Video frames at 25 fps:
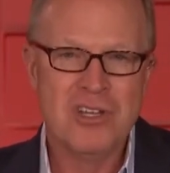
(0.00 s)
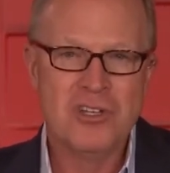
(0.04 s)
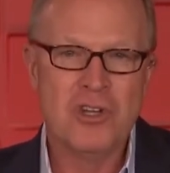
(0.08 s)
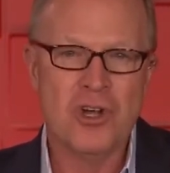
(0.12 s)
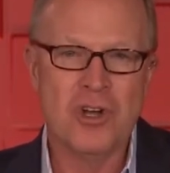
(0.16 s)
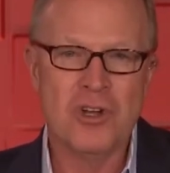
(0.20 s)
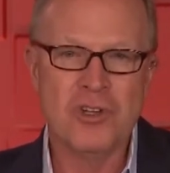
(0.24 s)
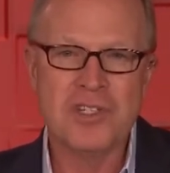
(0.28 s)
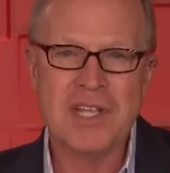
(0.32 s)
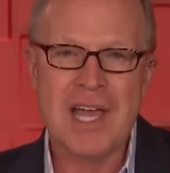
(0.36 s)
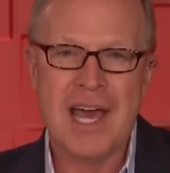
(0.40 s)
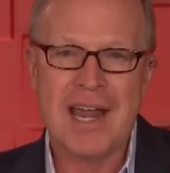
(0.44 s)

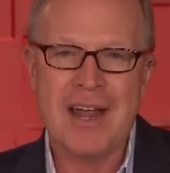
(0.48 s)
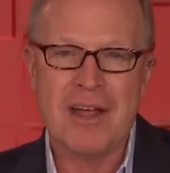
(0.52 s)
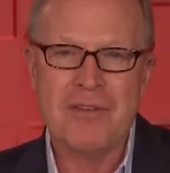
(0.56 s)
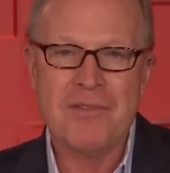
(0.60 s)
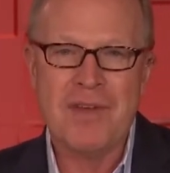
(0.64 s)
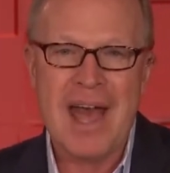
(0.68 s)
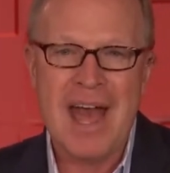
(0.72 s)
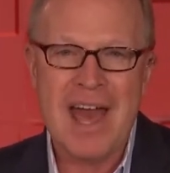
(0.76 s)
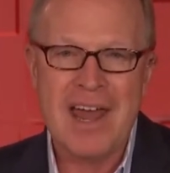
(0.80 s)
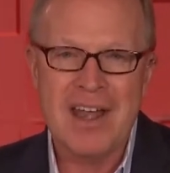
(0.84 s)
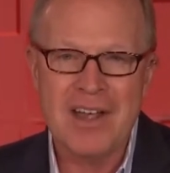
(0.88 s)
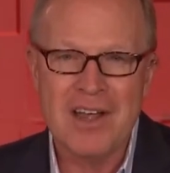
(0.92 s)
Turns out
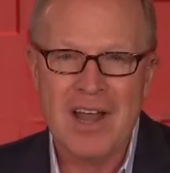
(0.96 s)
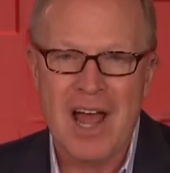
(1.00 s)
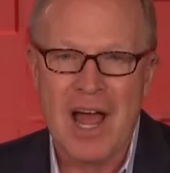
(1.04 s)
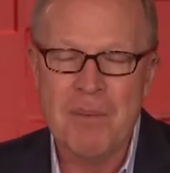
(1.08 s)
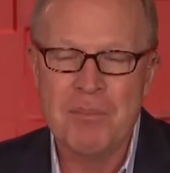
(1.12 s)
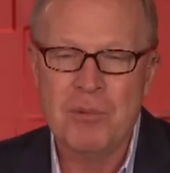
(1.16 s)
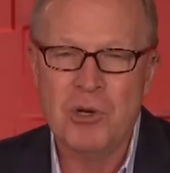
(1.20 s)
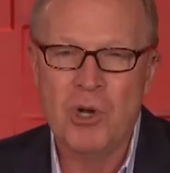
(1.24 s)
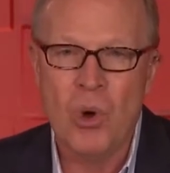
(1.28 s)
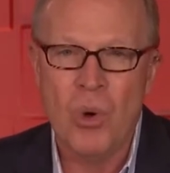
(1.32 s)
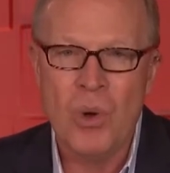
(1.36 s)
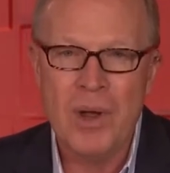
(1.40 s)
I've had it.
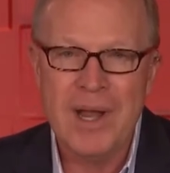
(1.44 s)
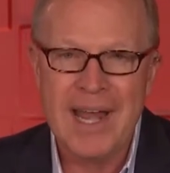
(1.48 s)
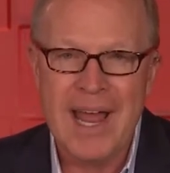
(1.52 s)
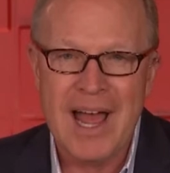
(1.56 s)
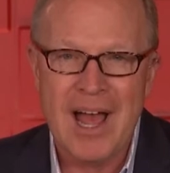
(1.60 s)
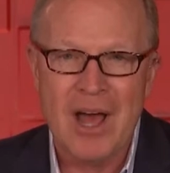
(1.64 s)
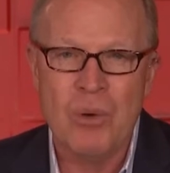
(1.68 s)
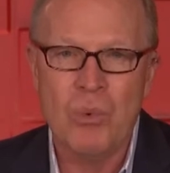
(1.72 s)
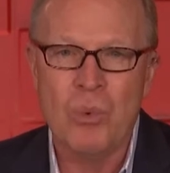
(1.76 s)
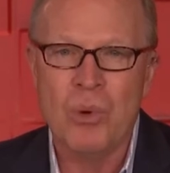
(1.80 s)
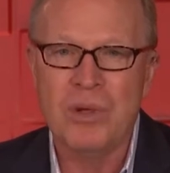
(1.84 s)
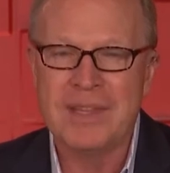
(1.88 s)
I'm going
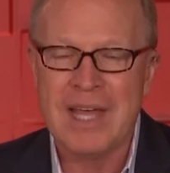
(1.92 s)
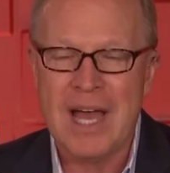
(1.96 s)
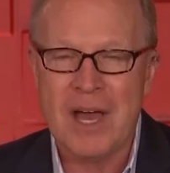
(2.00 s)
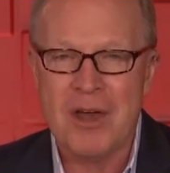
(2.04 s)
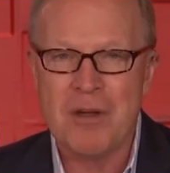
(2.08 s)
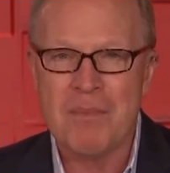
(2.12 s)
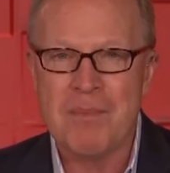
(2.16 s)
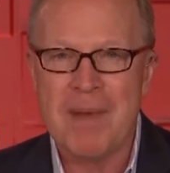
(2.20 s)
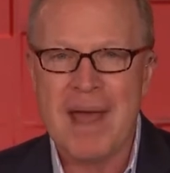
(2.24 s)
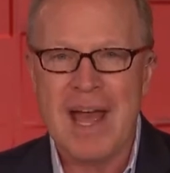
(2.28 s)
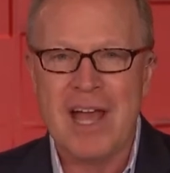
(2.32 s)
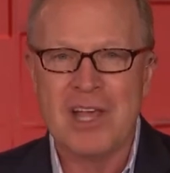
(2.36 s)
out
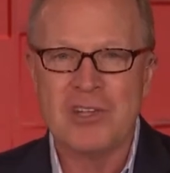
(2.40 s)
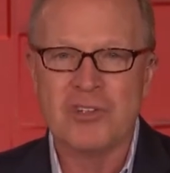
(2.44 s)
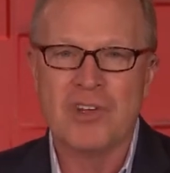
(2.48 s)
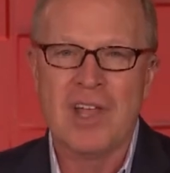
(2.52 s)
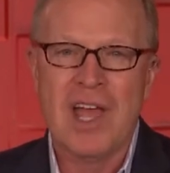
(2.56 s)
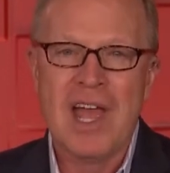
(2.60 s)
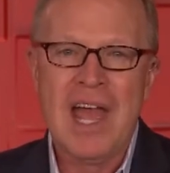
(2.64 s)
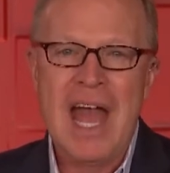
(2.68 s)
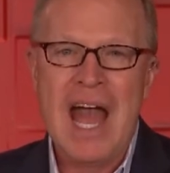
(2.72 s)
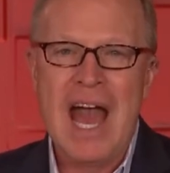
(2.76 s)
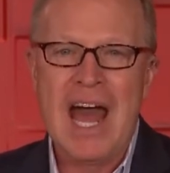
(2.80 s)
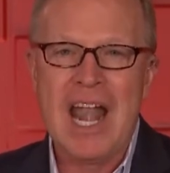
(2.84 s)
without a mask
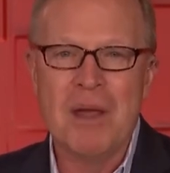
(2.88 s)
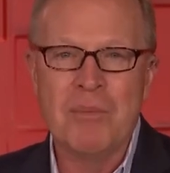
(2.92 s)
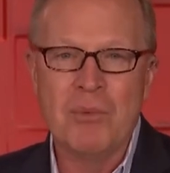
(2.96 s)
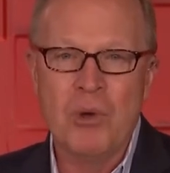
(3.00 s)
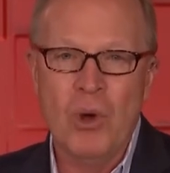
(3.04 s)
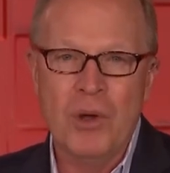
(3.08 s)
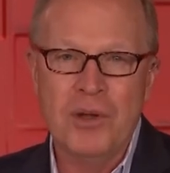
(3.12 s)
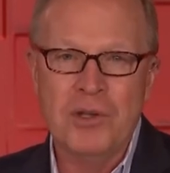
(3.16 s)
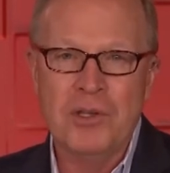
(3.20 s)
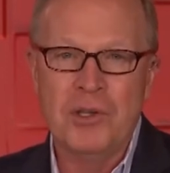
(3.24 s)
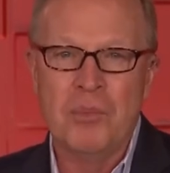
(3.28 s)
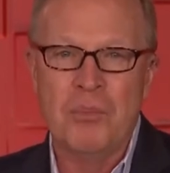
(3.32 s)
and I'm
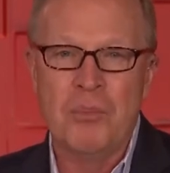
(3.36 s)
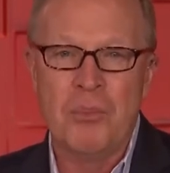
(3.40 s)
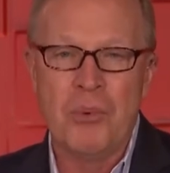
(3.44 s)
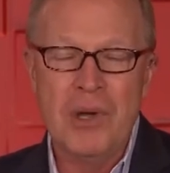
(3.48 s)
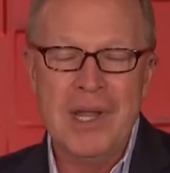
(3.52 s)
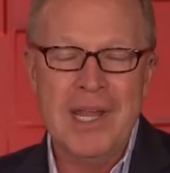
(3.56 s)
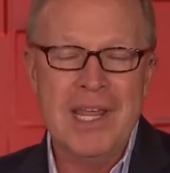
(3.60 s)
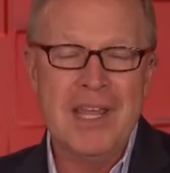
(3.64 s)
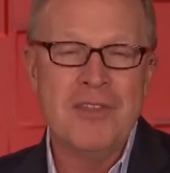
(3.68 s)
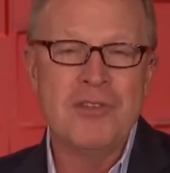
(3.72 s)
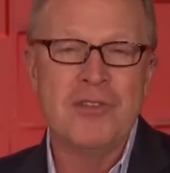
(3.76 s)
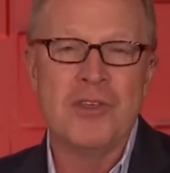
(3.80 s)
going to
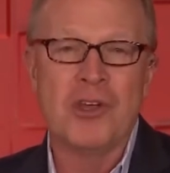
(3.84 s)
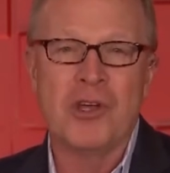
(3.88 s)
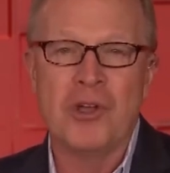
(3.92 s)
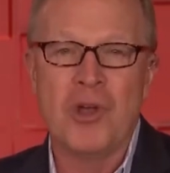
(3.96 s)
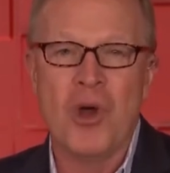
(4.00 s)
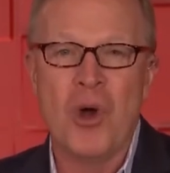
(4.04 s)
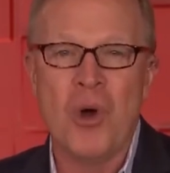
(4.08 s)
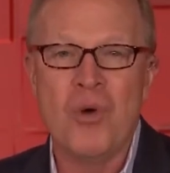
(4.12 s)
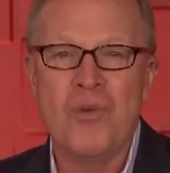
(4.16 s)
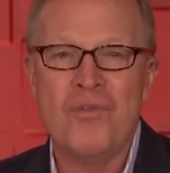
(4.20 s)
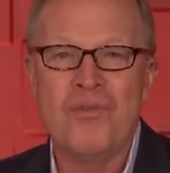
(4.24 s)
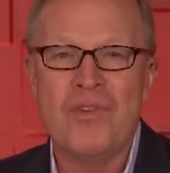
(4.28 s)
breathe the
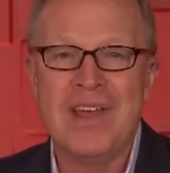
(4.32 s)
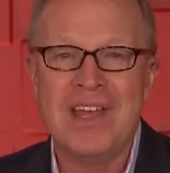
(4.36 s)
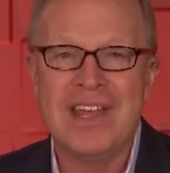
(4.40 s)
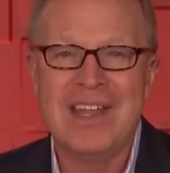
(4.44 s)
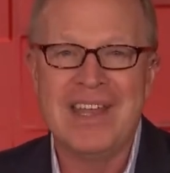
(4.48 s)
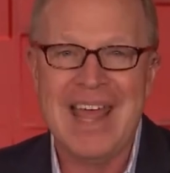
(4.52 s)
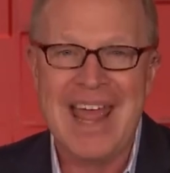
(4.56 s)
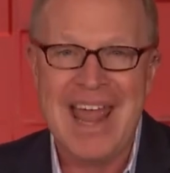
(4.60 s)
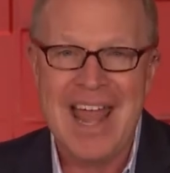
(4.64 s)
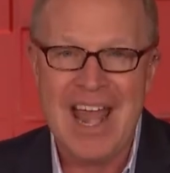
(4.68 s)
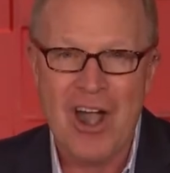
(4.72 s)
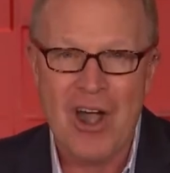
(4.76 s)

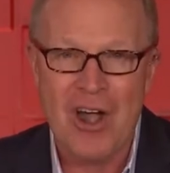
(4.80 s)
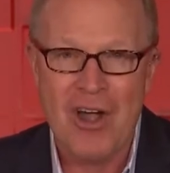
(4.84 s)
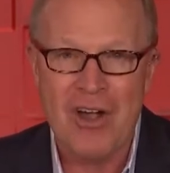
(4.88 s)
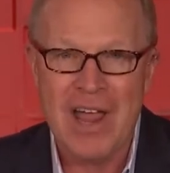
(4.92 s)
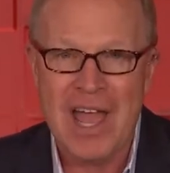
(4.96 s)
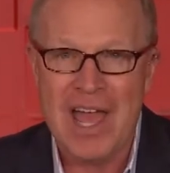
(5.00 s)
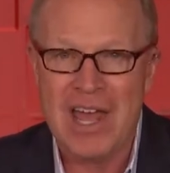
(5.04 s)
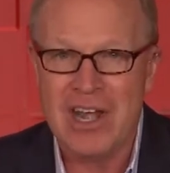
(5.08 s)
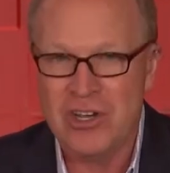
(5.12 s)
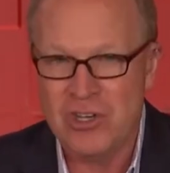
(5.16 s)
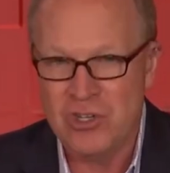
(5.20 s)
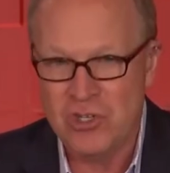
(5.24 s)
COVID air
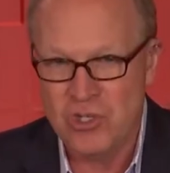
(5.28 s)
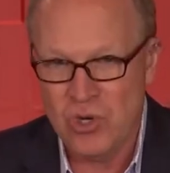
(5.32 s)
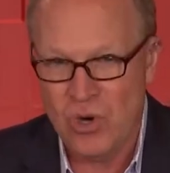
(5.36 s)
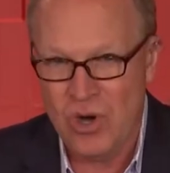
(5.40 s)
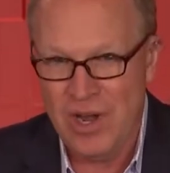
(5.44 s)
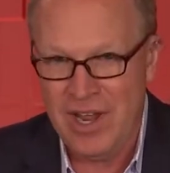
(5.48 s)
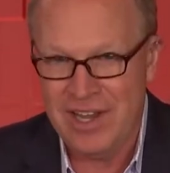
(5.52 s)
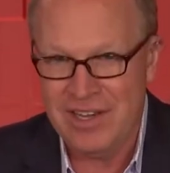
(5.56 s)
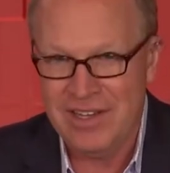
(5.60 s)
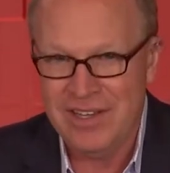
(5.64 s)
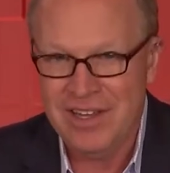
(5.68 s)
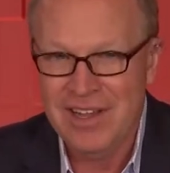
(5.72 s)
and
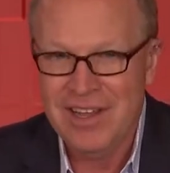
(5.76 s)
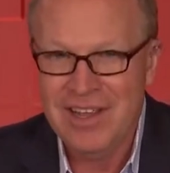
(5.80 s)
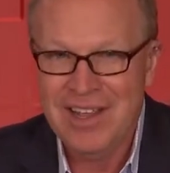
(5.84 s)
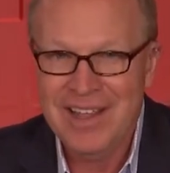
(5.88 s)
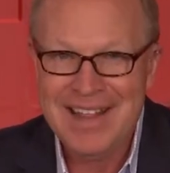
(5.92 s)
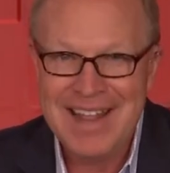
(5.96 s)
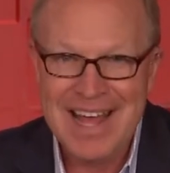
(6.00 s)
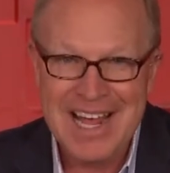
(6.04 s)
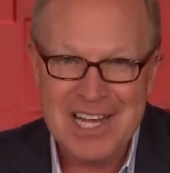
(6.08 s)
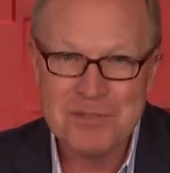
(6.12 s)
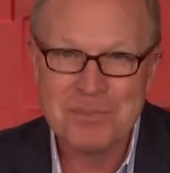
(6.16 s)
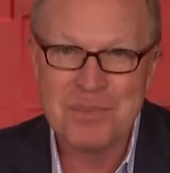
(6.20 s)
enjoy it.
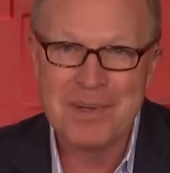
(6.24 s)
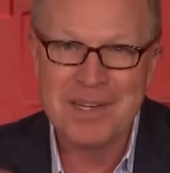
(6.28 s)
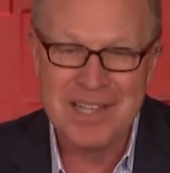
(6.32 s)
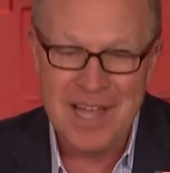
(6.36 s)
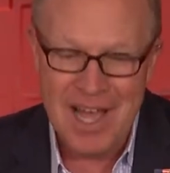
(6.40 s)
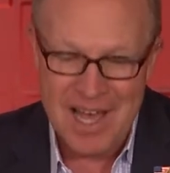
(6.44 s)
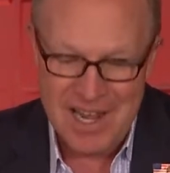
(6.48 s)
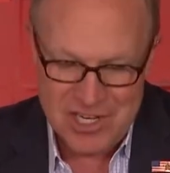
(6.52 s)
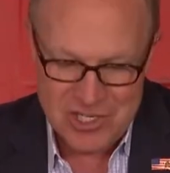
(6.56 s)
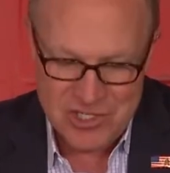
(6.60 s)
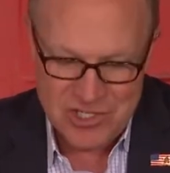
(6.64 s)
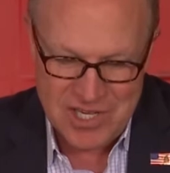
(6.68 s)
That's
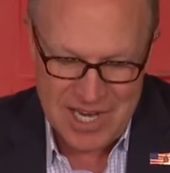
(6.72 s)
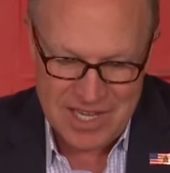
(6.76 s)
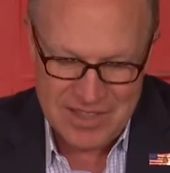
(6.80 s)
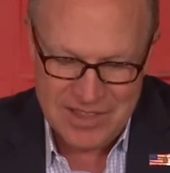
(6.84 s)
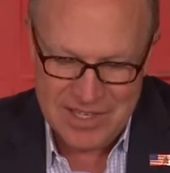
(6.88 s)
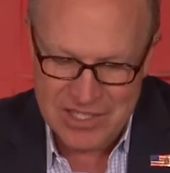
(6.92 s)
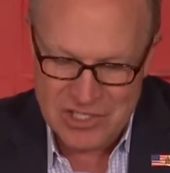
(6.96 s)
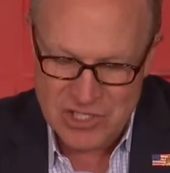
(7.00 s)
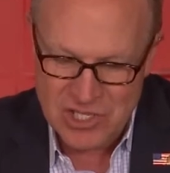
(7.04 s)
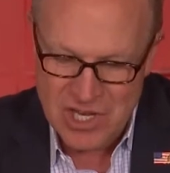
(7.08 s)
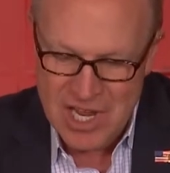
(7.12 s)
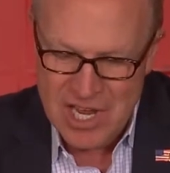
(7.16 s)
Madonna saying
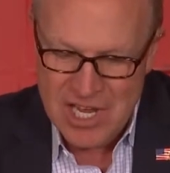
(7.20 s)
this.